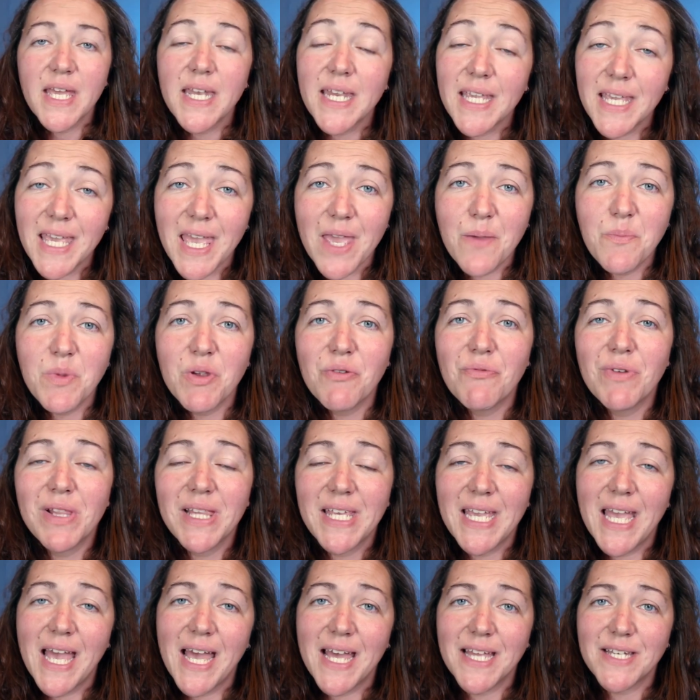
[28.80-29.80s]
and it can be
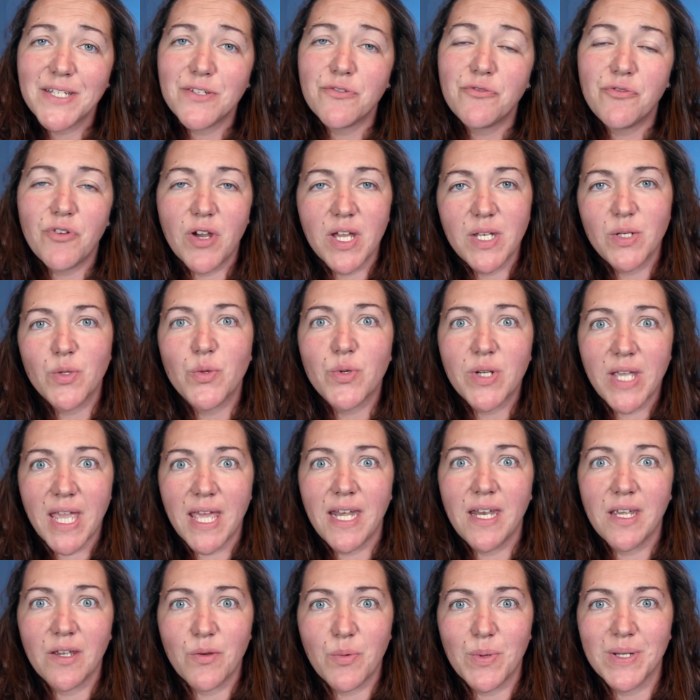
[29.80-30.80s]
really hard to find
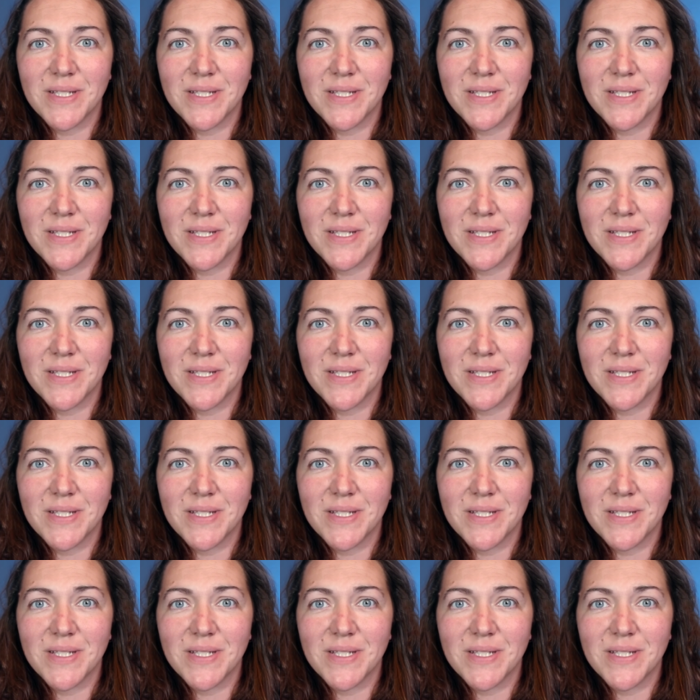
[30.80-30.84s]
organic